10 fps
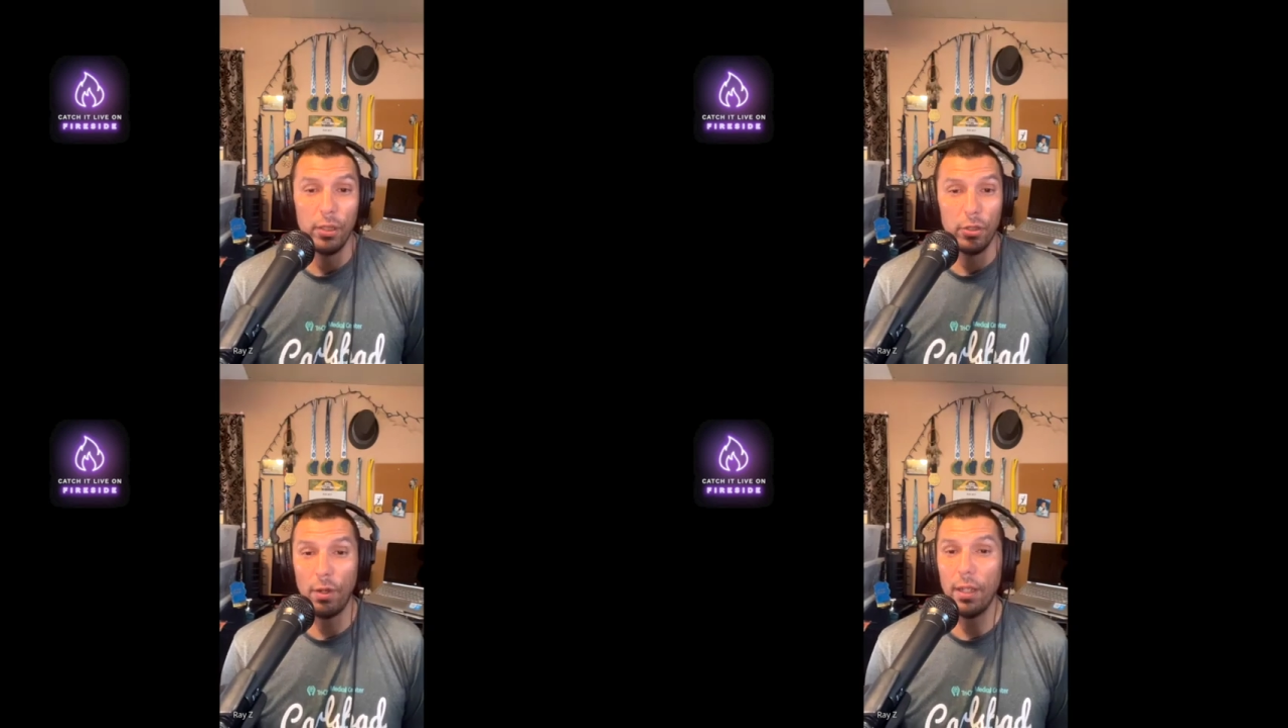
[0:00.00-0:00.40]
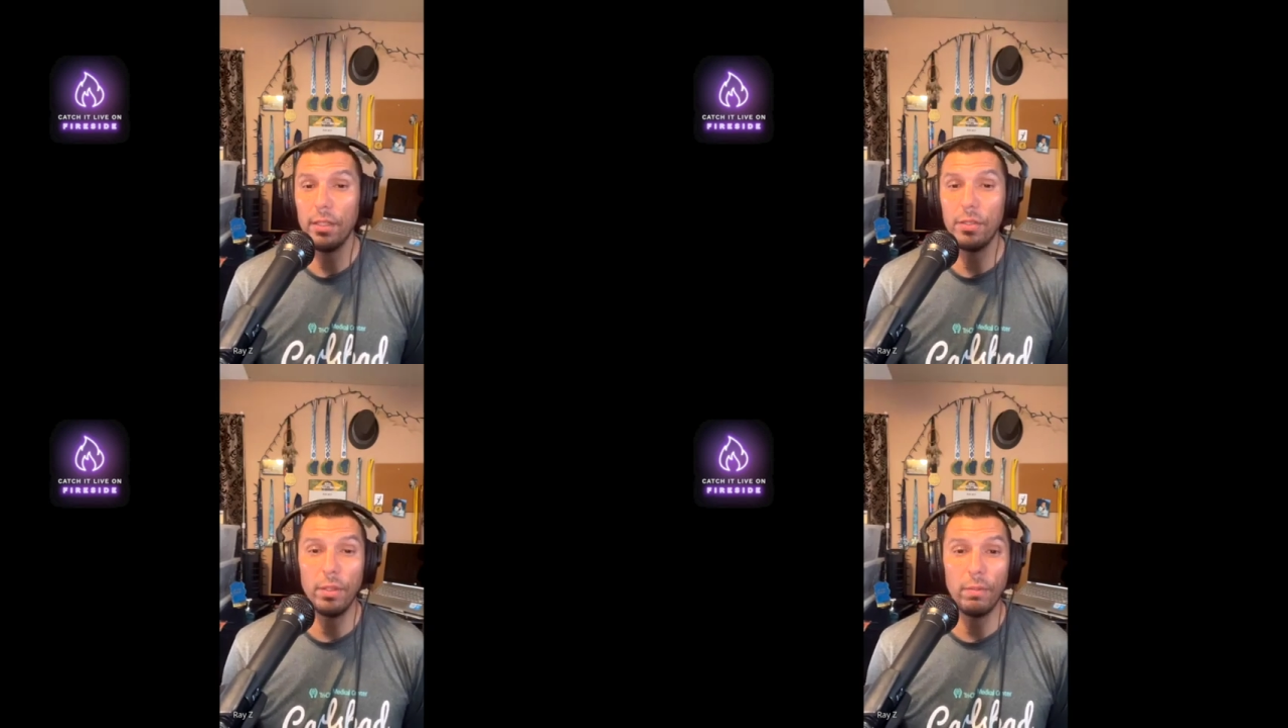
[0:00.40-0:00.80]
trying to
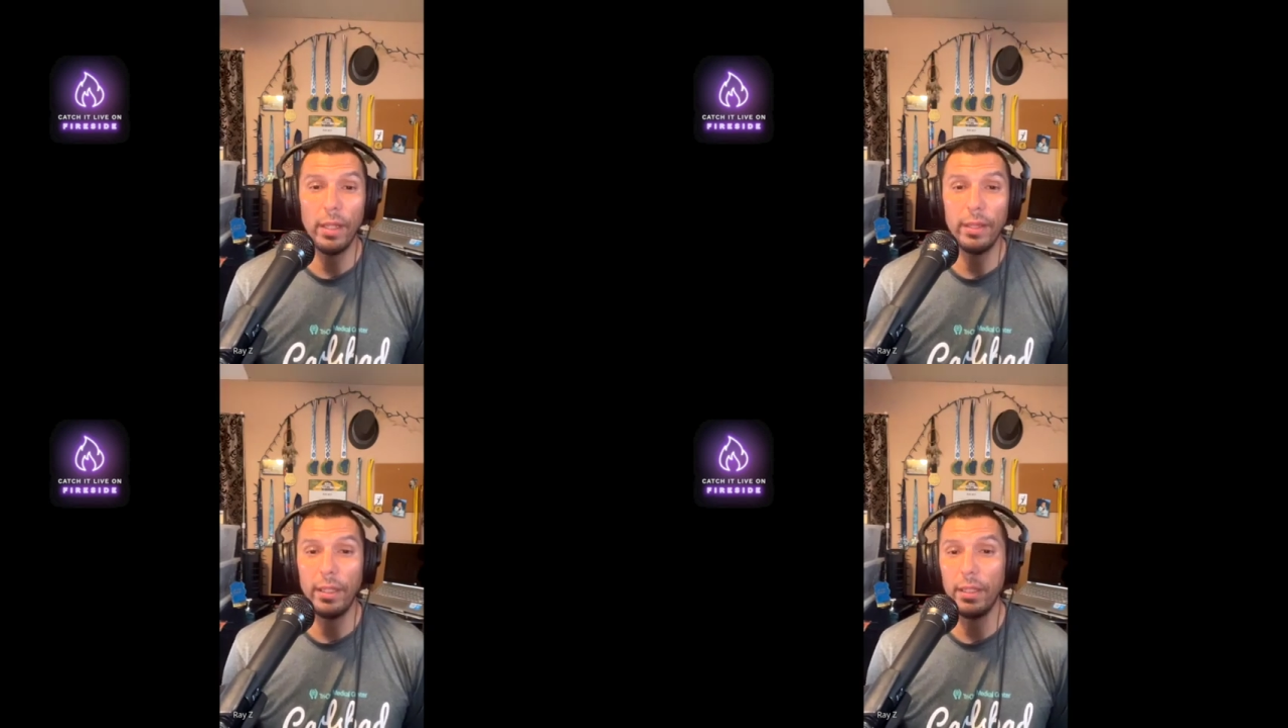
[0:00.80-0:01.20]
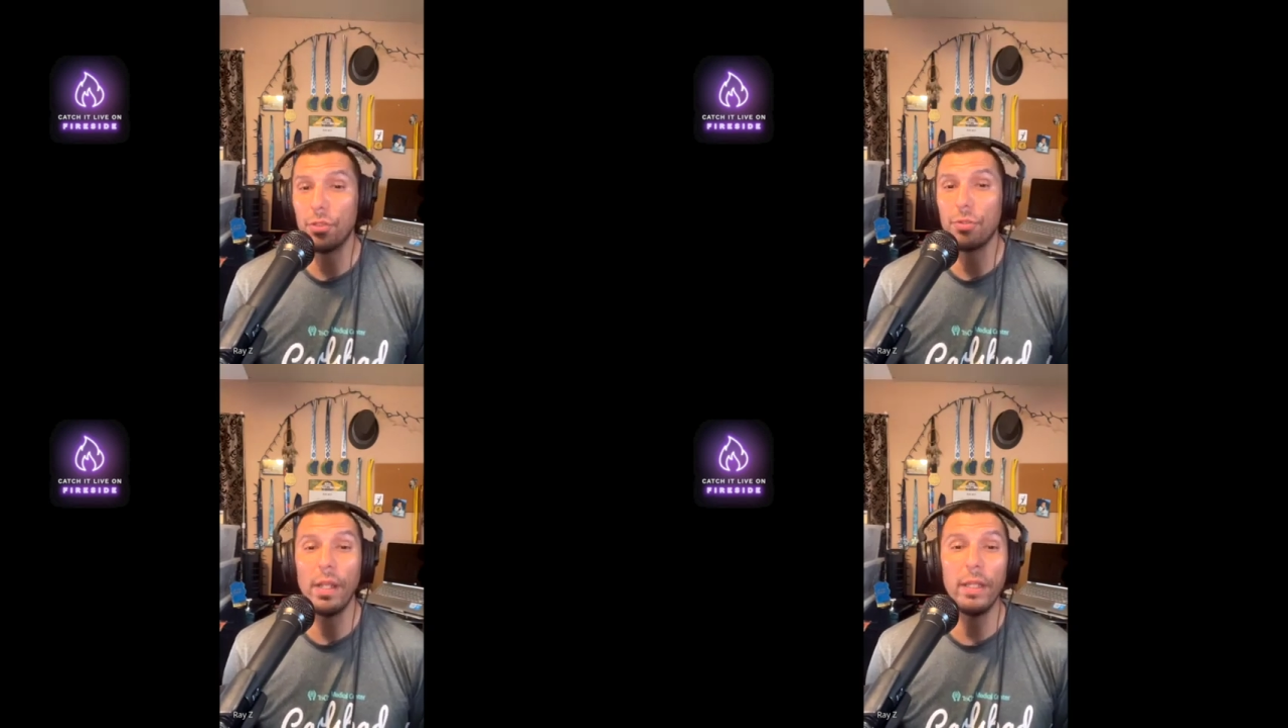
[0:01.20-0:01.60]
do the right thing,
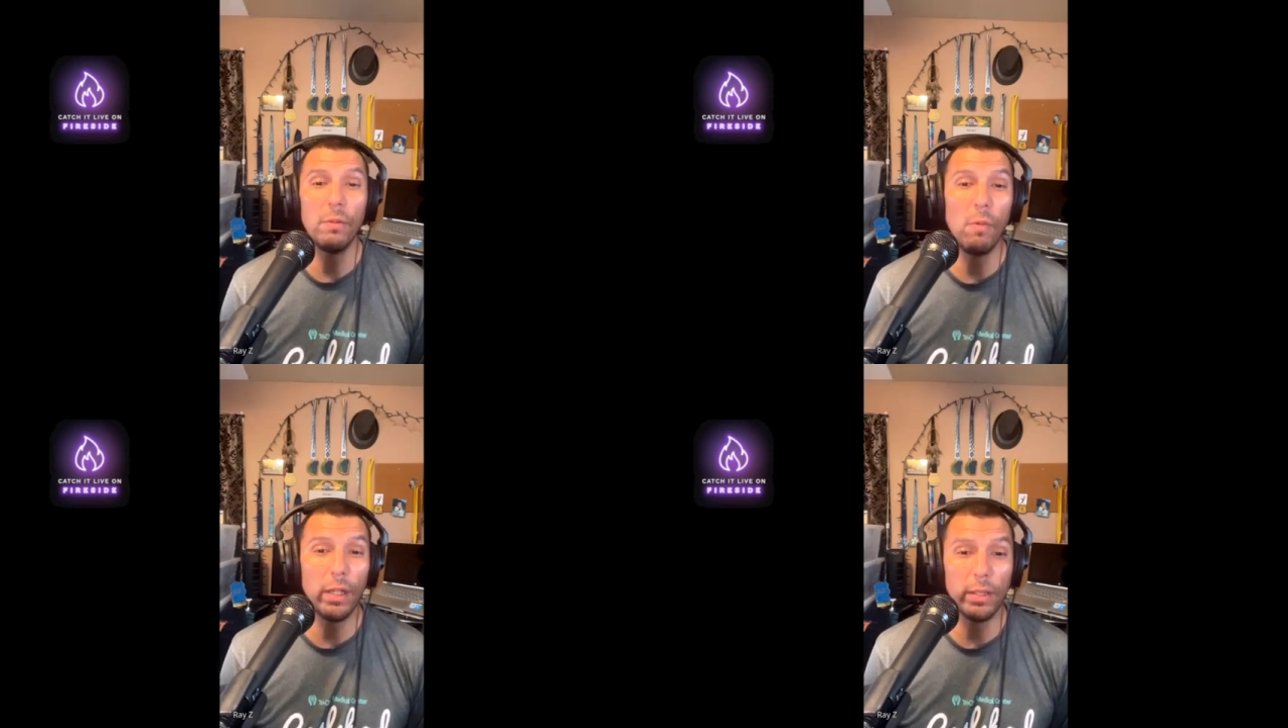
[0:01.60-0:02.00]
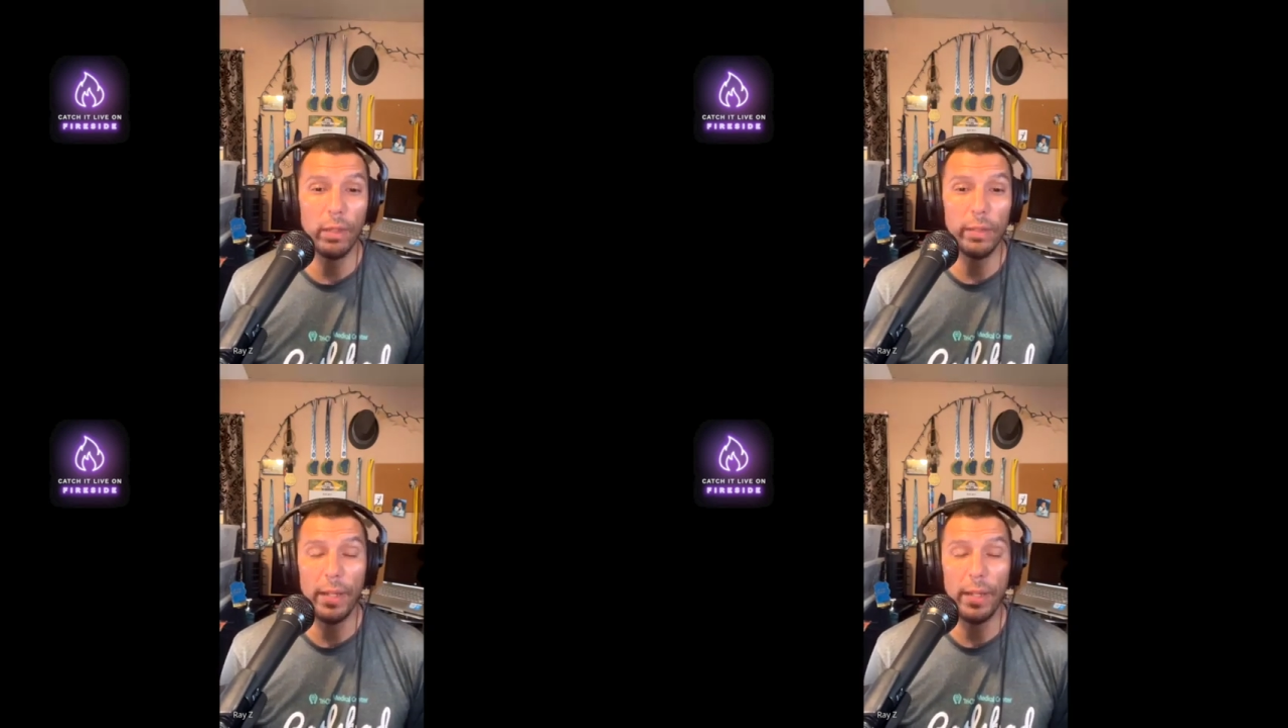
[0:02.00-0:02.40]
trying to walk the
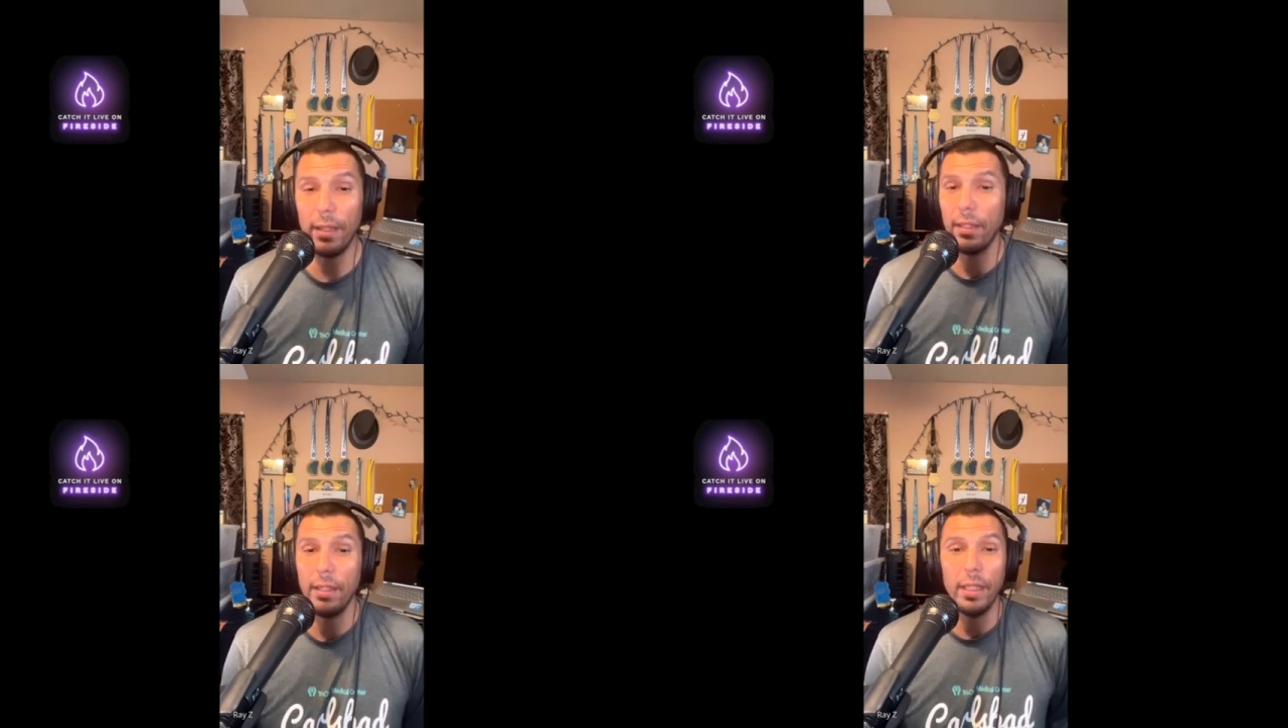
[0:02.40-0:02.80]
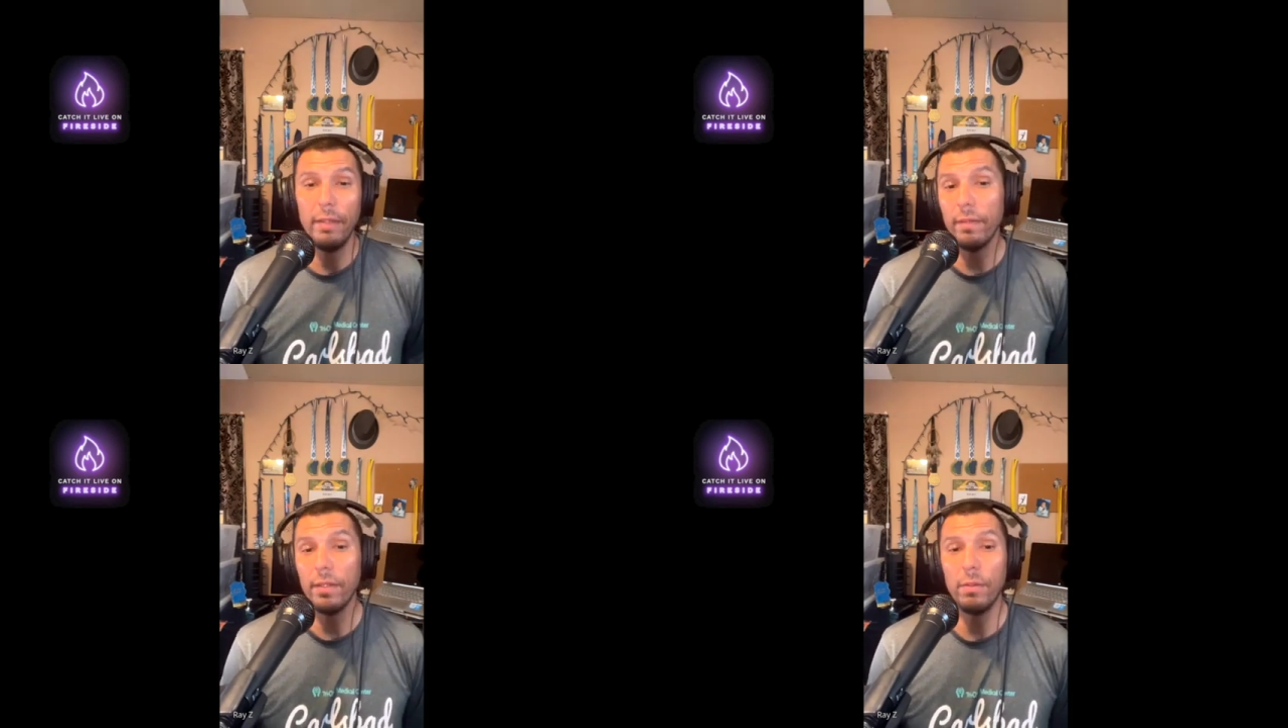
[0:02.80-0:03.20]
right path,
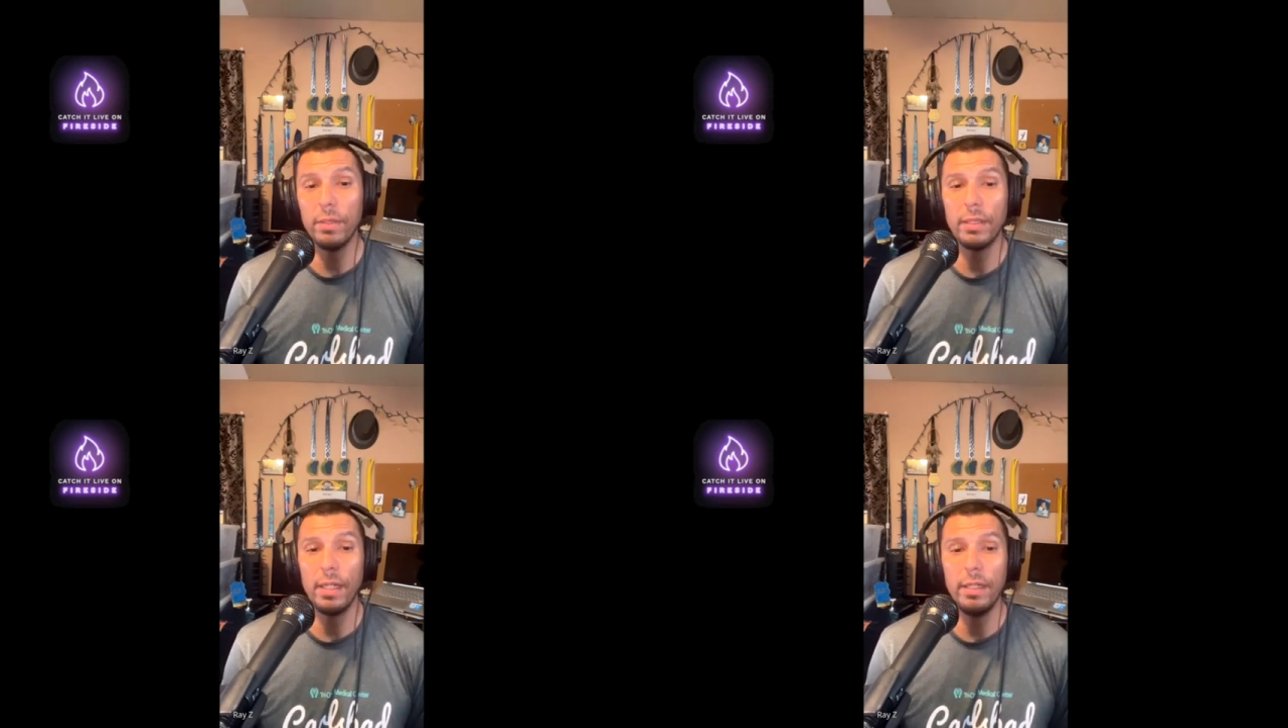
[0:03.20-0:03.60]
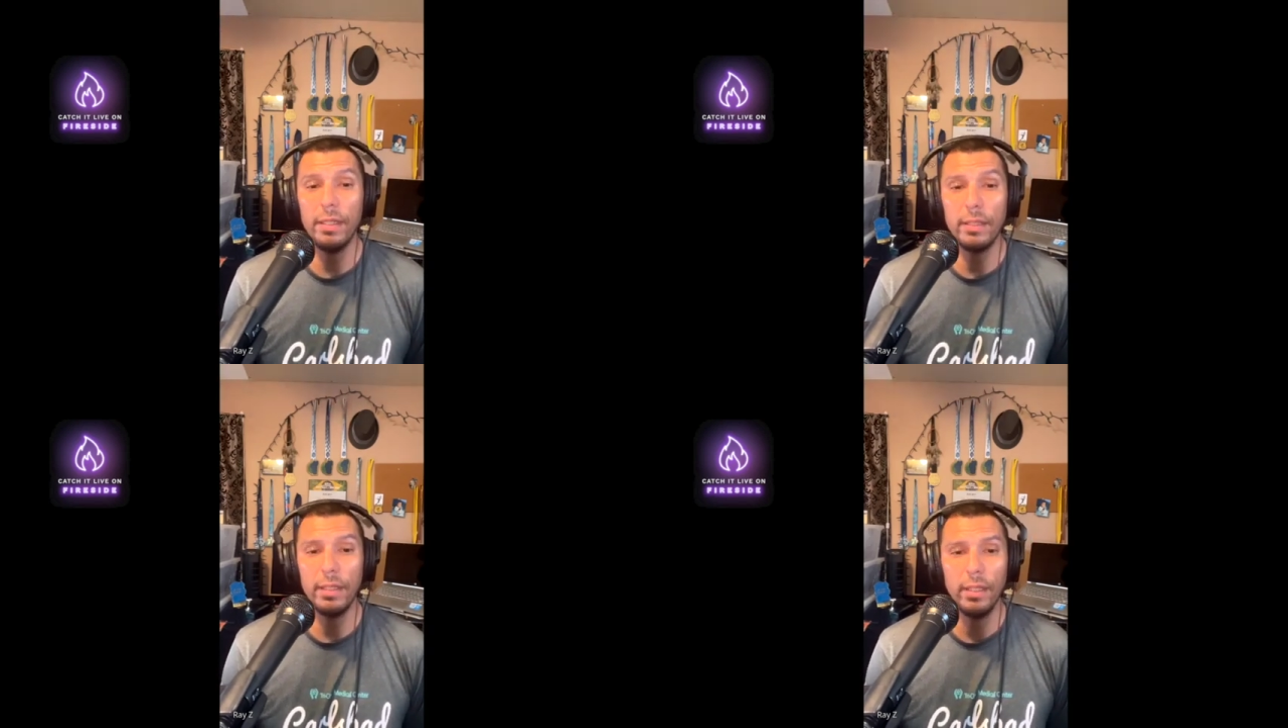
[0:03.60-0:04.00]
even though it's not
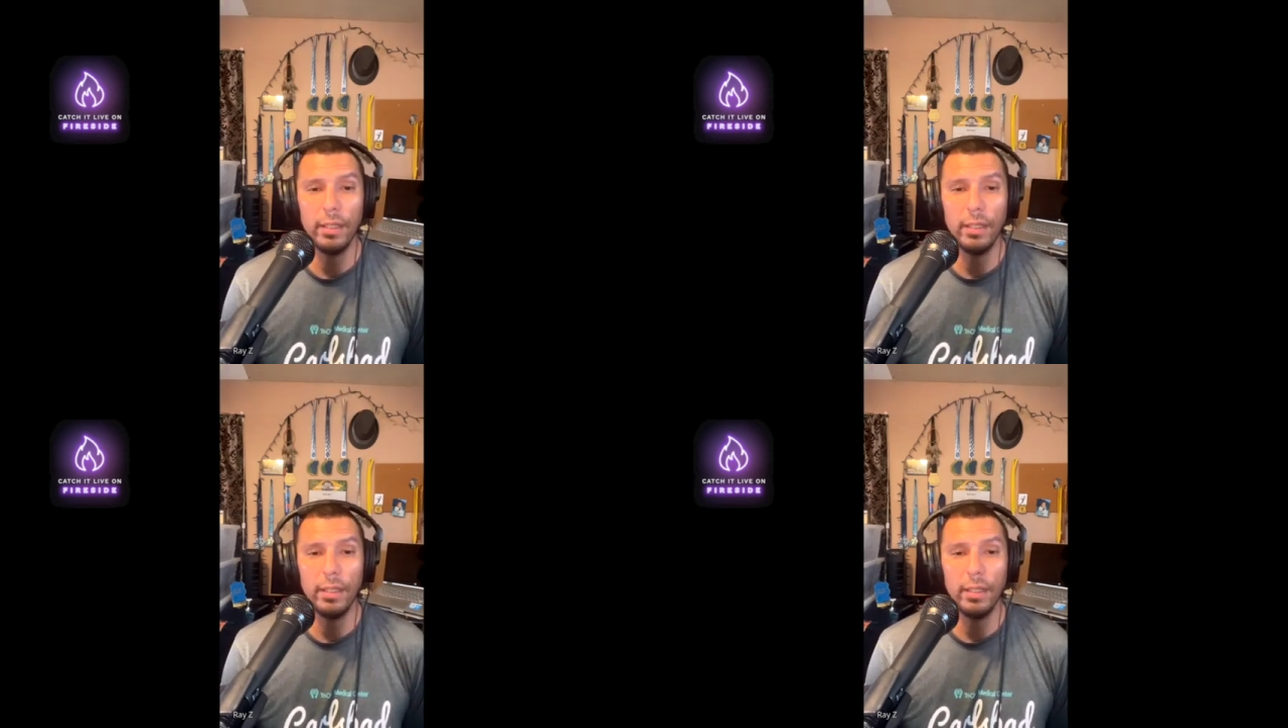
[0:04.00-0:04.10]
easy.